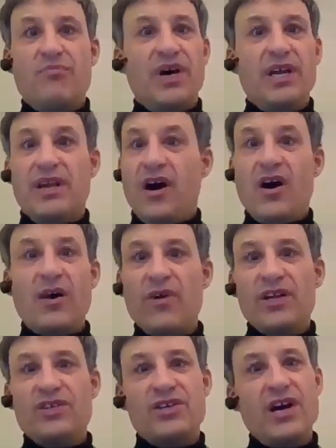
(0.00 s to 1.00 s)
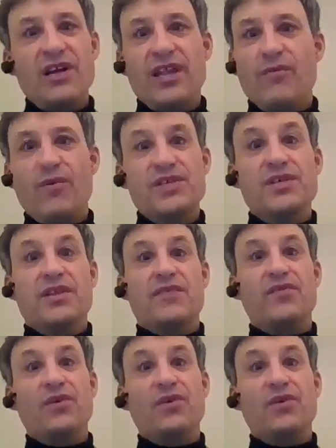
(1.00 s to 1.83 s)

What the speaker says: But Hot Rod Charlie wasn't the